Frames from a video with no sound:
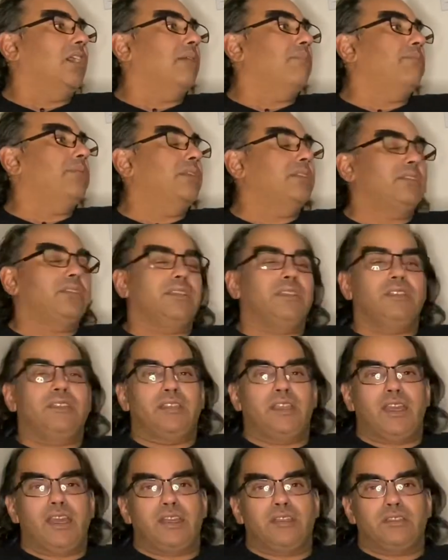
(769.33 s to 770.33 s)

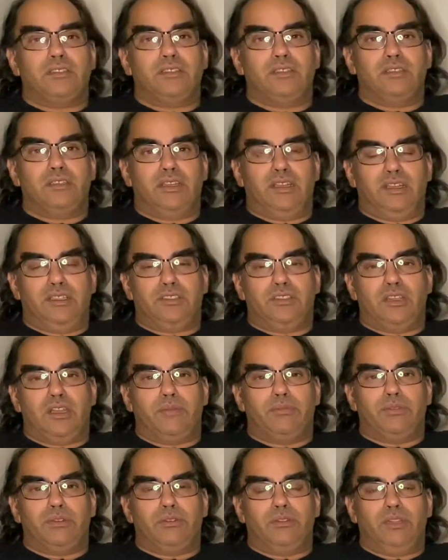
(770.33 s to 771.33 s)
built-in DAC and its
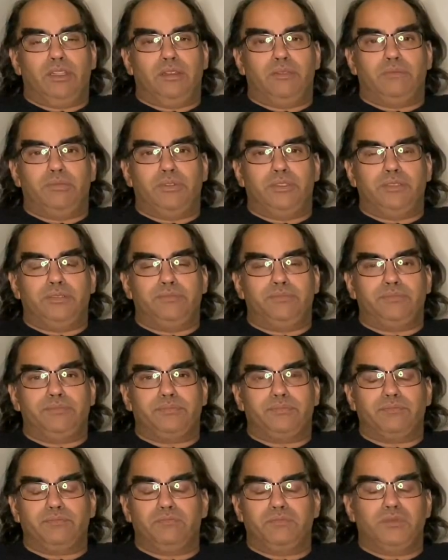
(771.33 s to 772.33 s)
optical output.
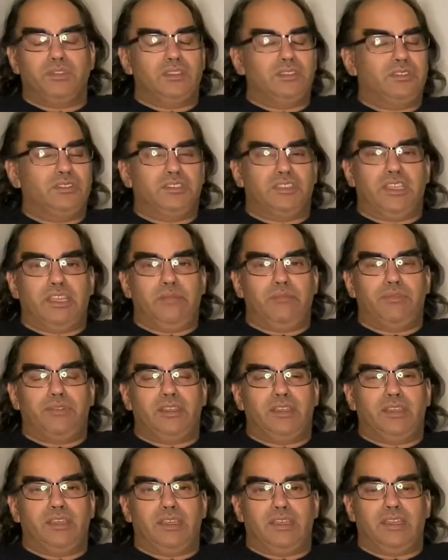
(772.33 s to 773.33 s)
Same
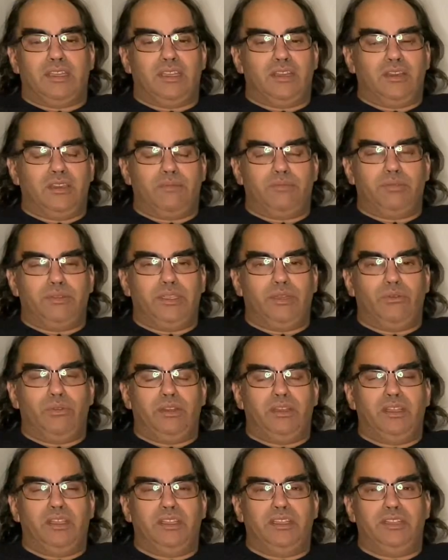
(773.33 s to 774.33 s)
thing, I cannot play
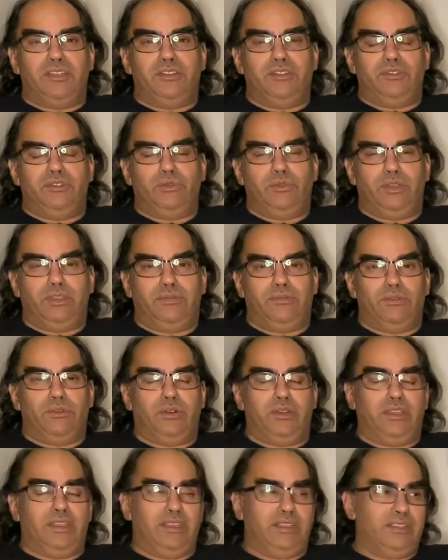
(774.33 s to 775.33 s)

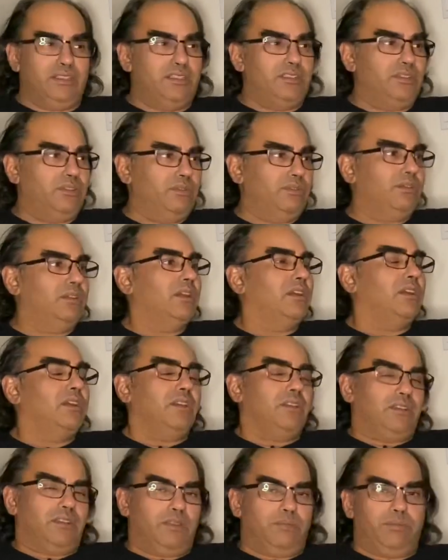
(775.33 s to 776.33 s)
192.24 into
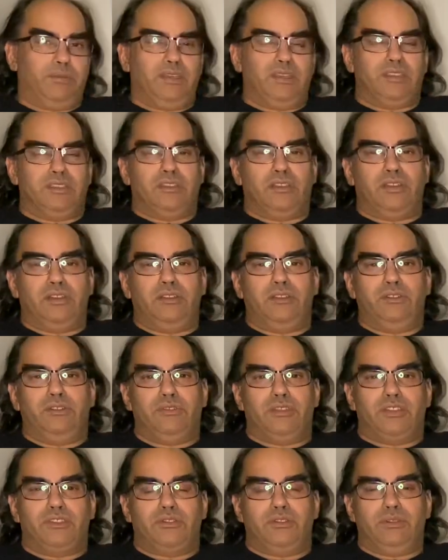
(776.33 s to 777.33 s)
the PS Audio
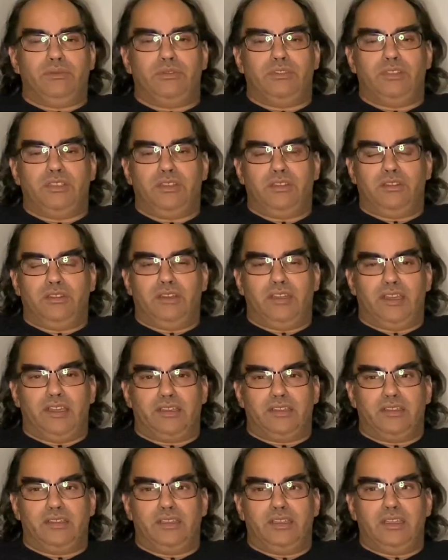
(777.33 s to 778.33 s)
DirectStream Senior
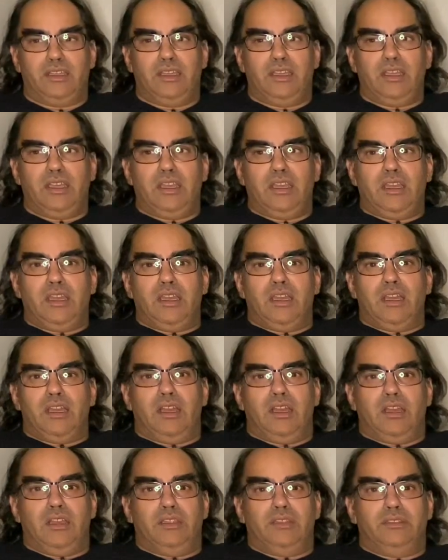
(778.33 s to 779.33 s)
DAC.
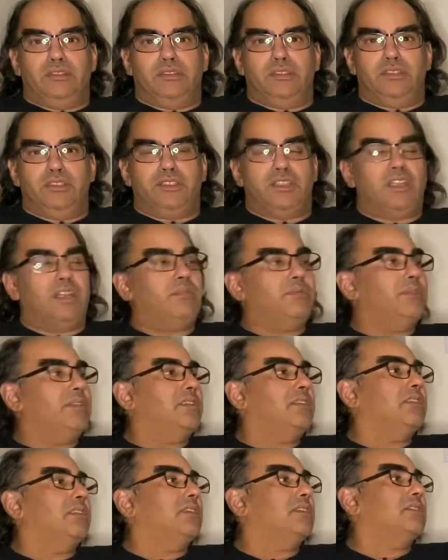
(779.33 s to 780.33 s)
The
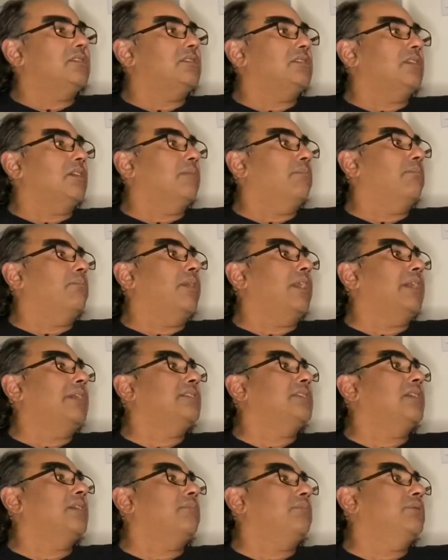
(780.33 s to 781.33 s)
gentleman that I'm
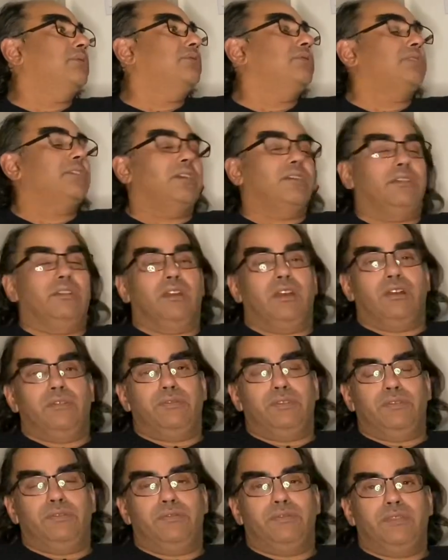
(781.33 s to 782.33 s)
buying that Bluesound
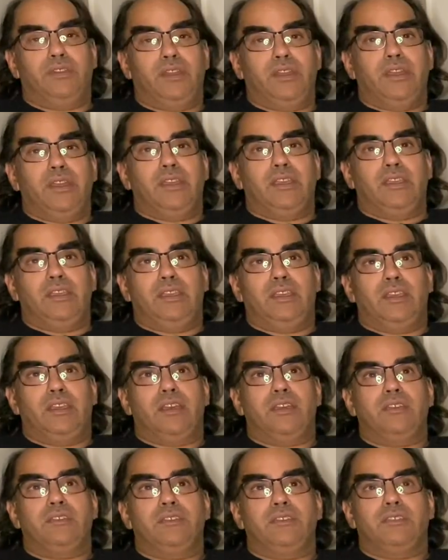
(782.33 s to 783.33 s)
off of, he
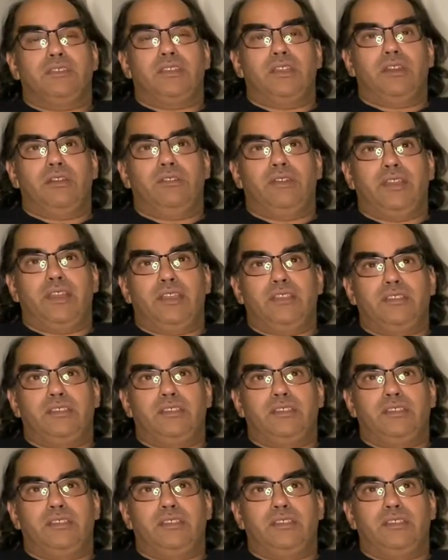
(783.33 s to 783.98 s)
has a Stellar Gain